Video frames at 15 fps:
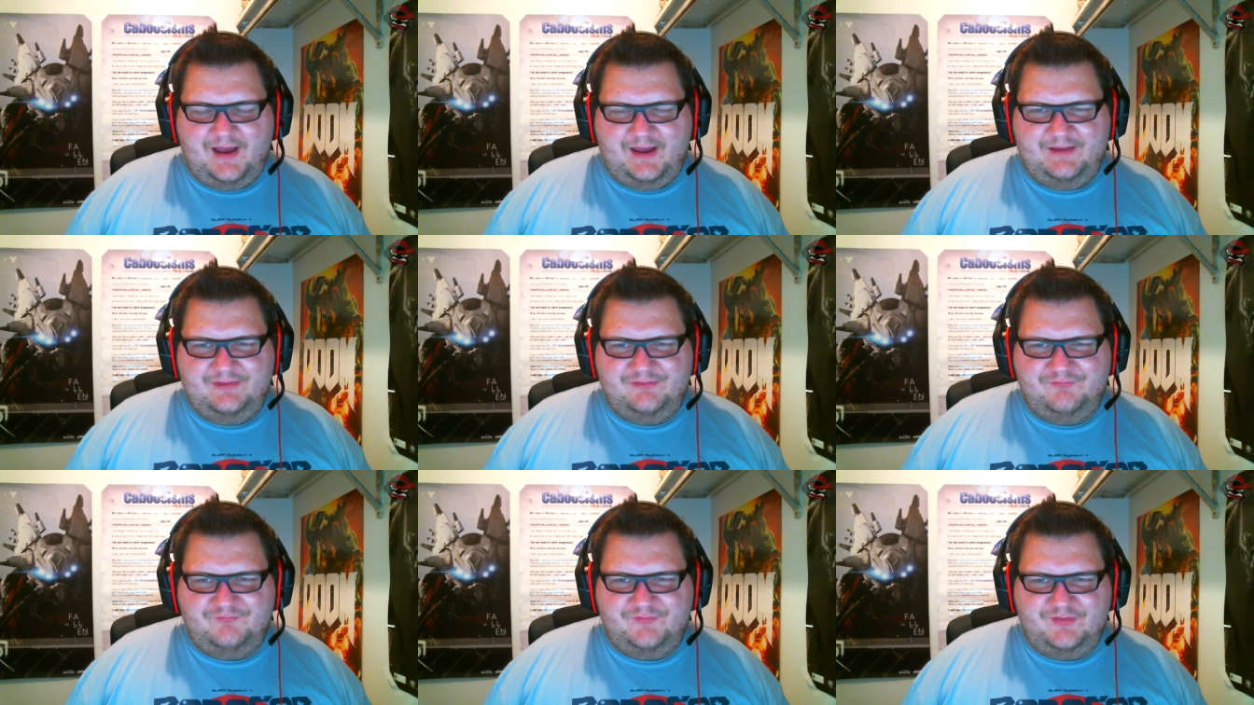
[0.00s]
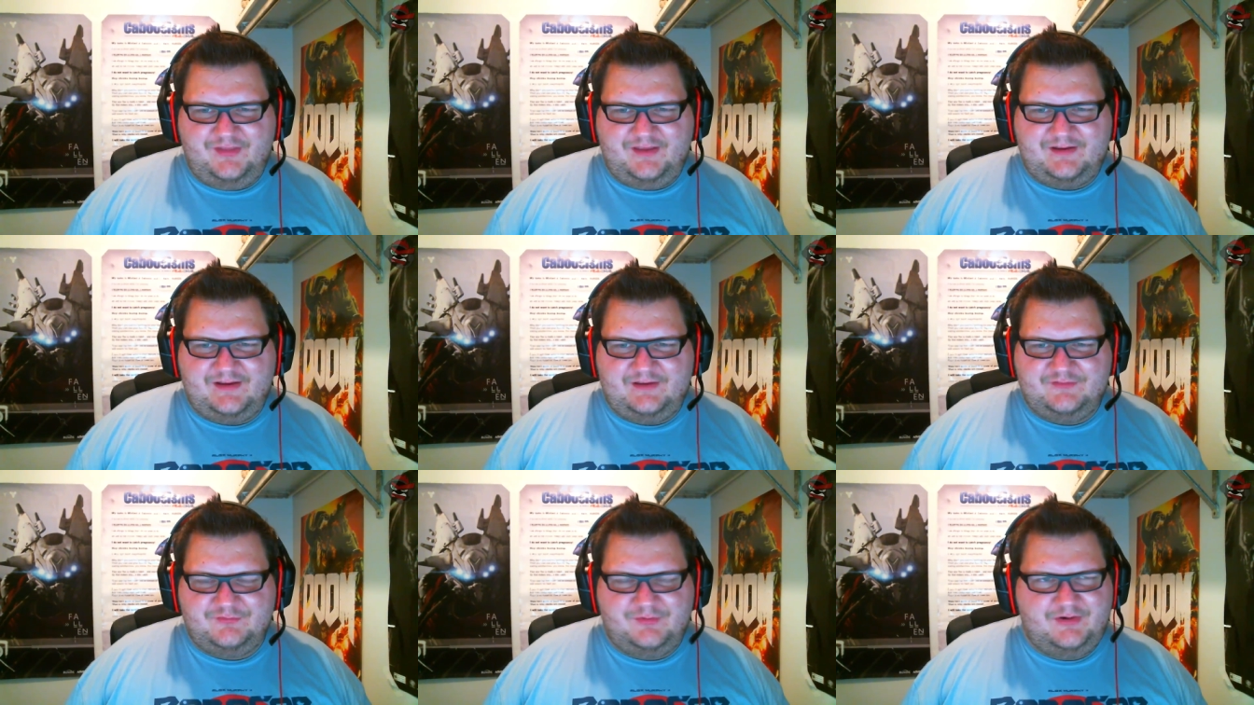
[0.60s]
I feel like
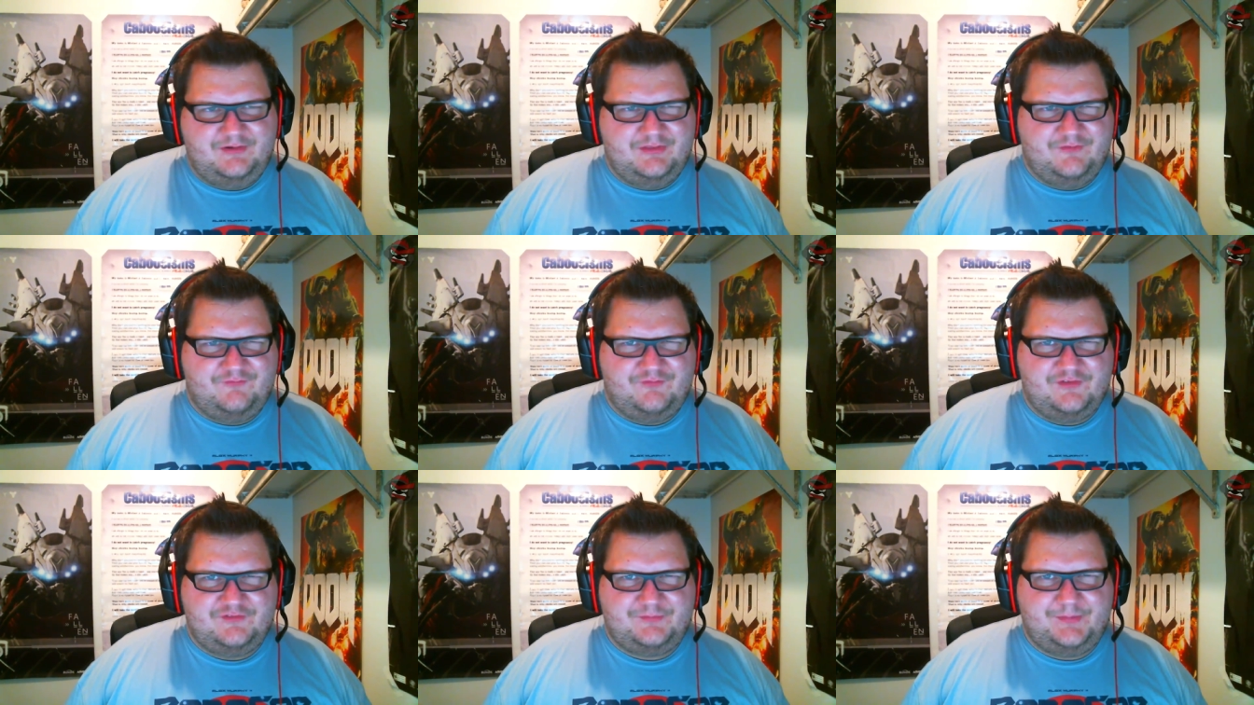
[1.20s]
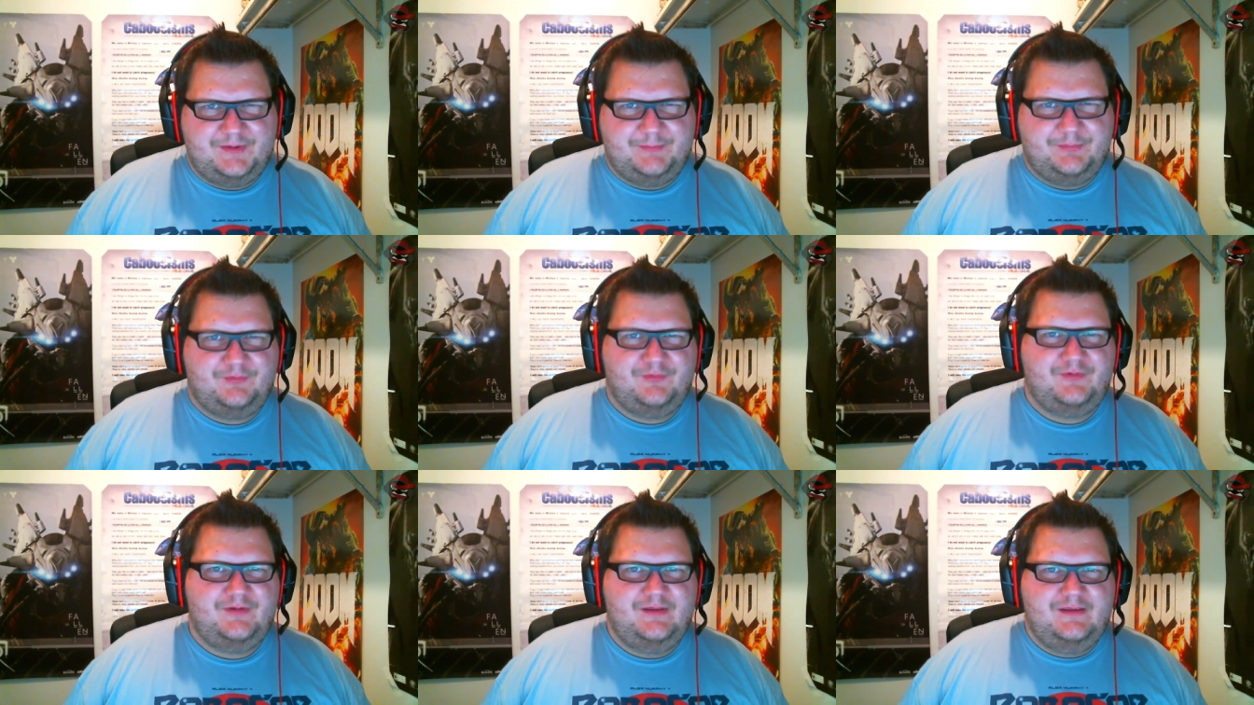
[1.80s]
I was one of the first
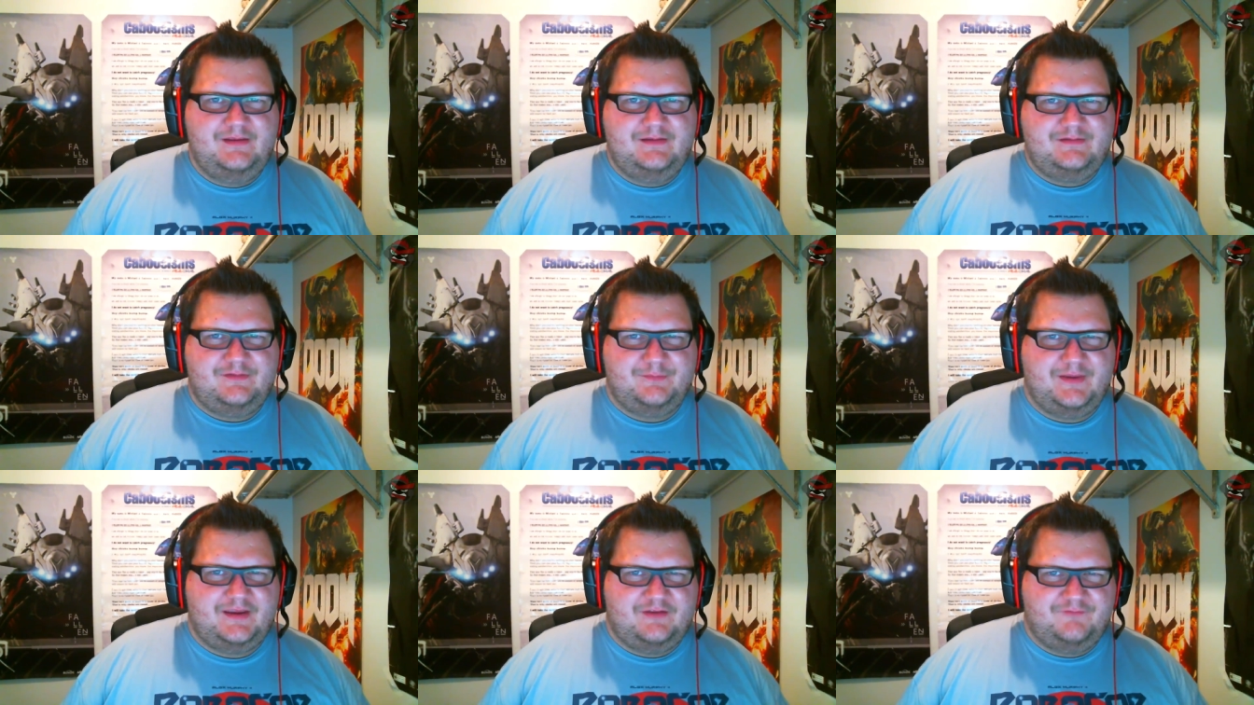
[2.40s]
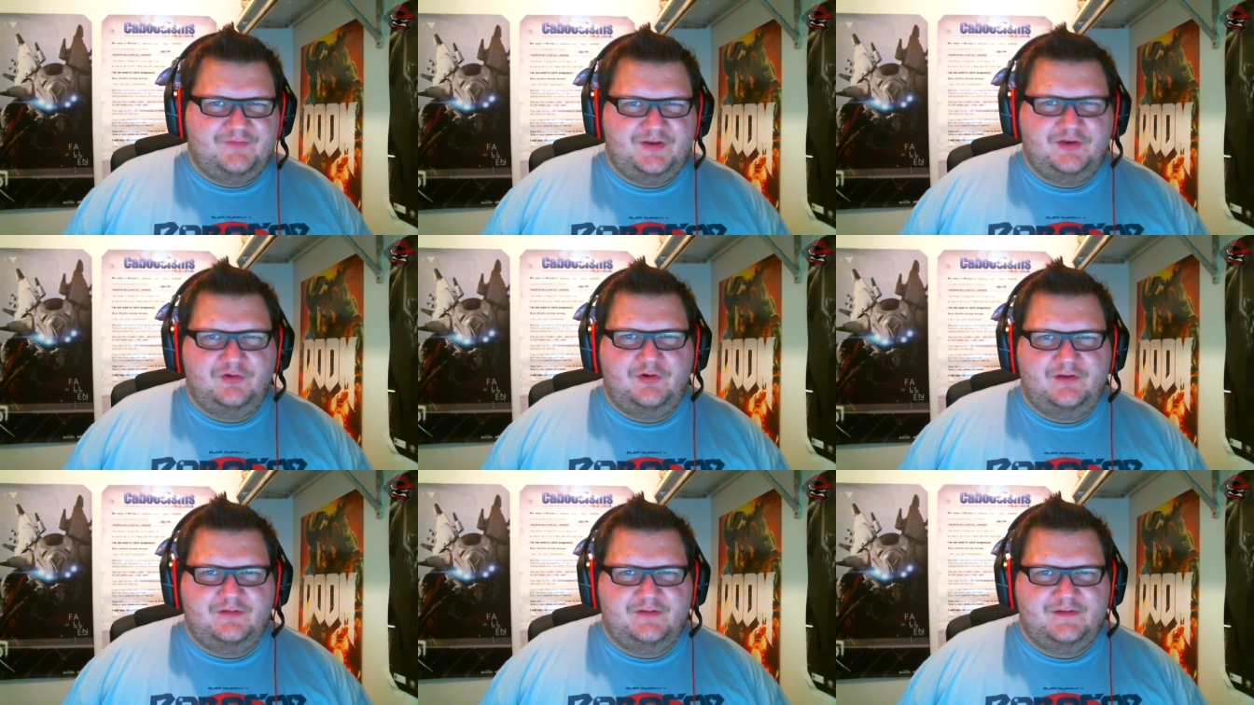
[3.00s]
people to make a video
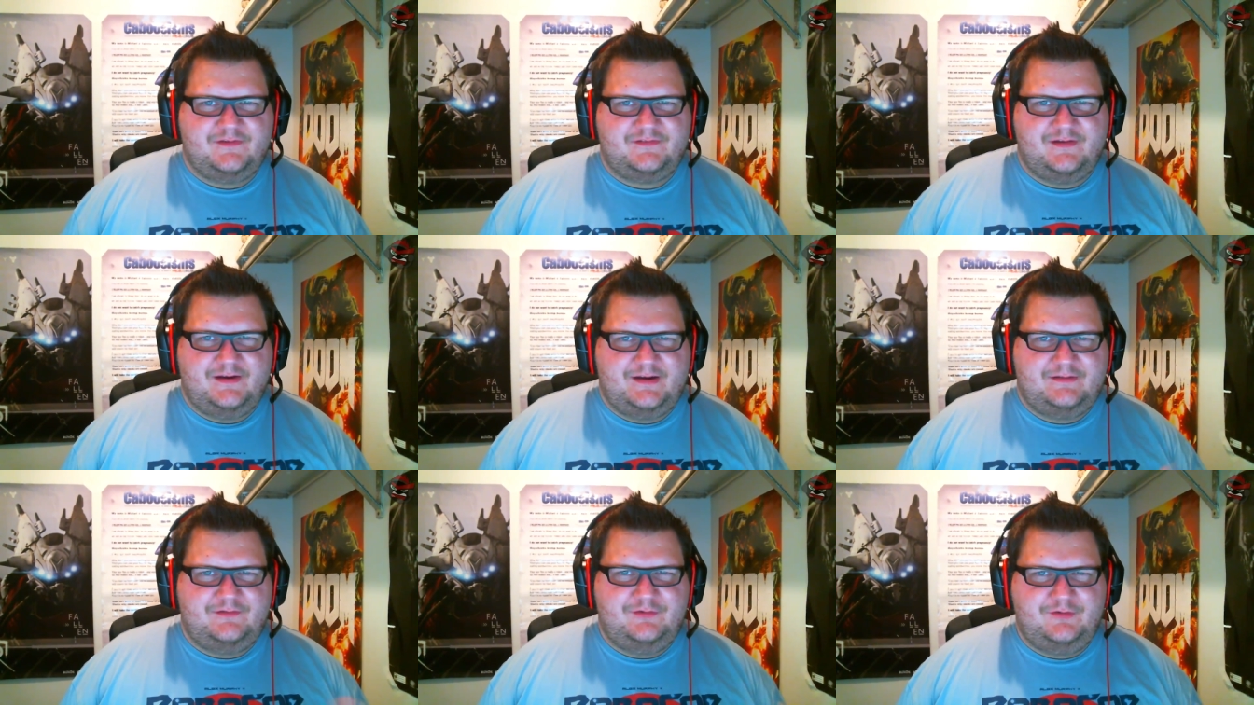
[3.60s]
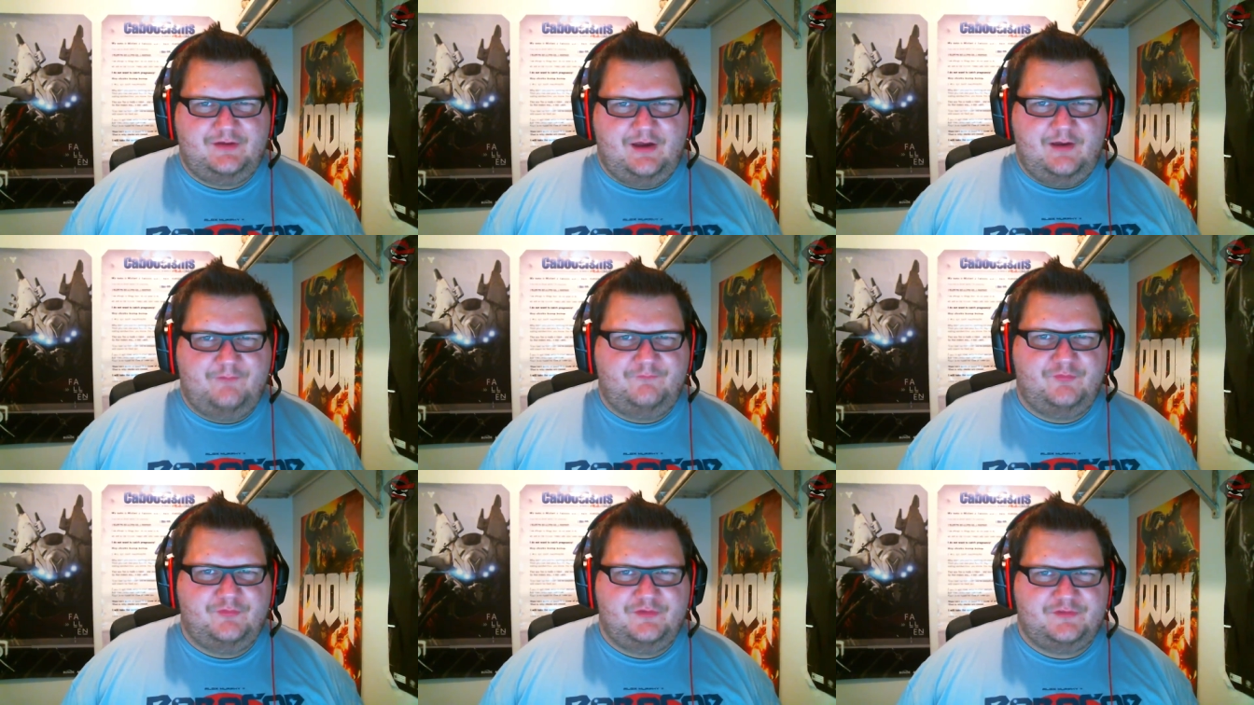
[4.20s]
on this, and I took
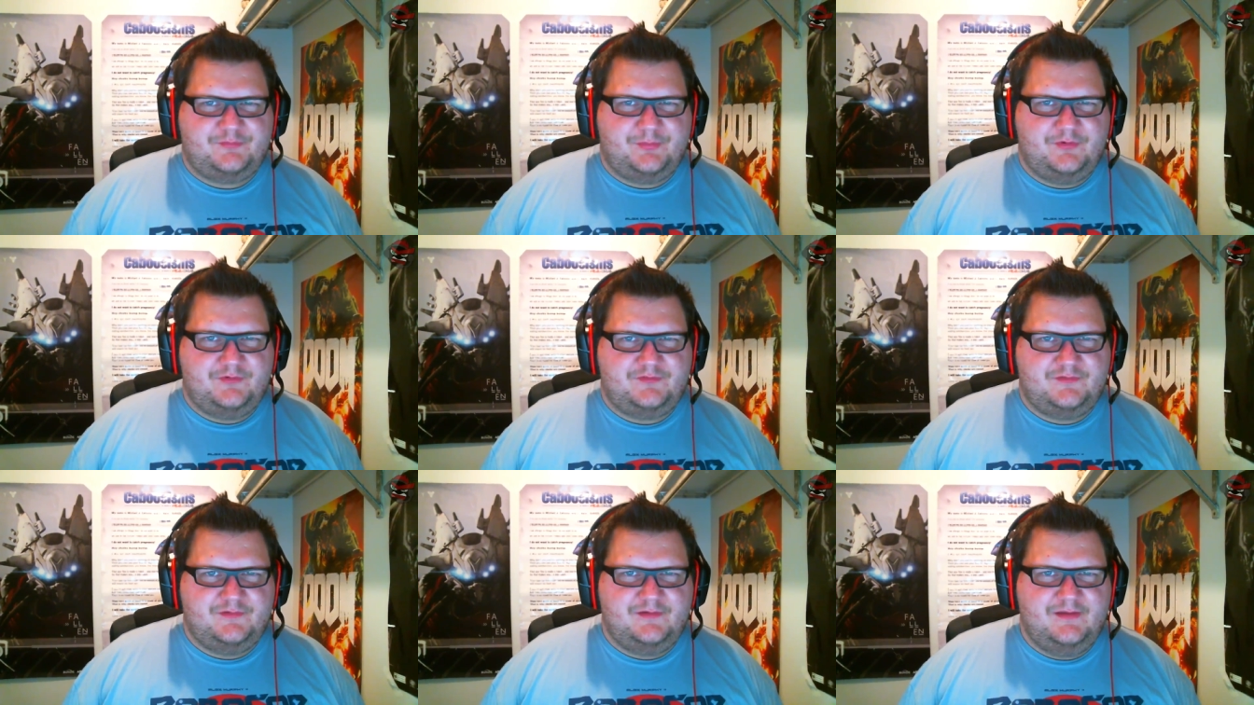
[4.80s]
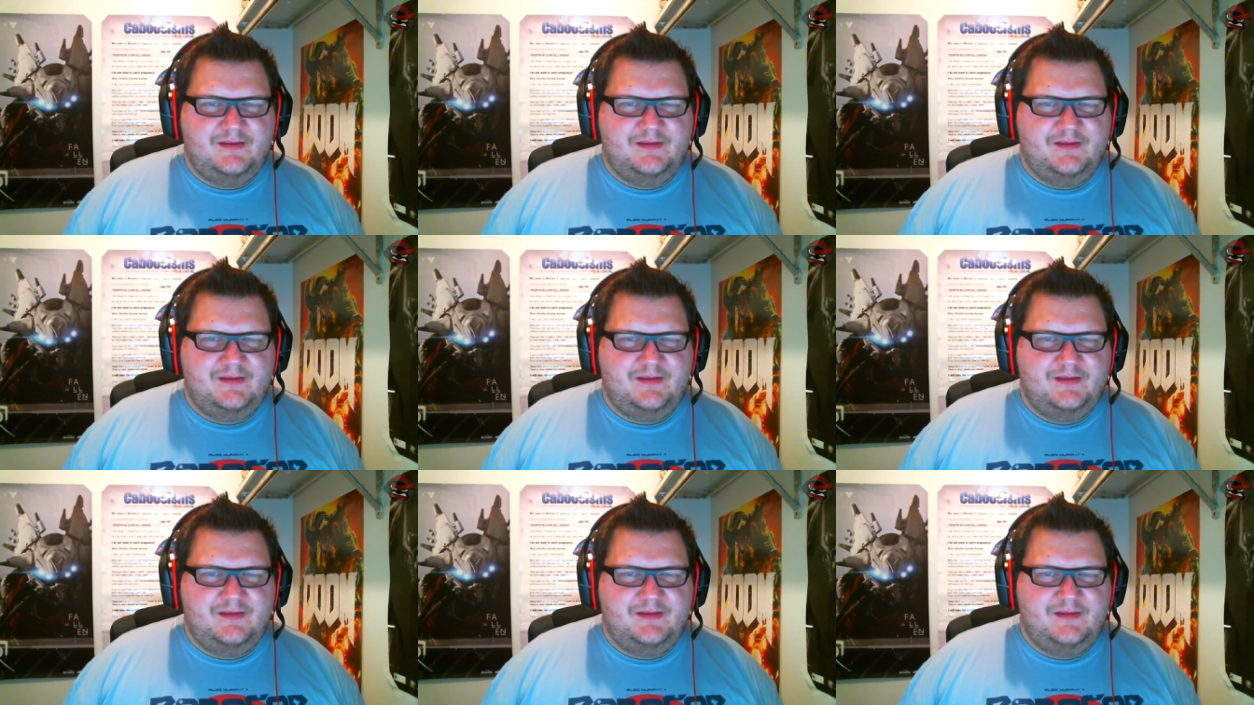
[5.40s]
up for this person.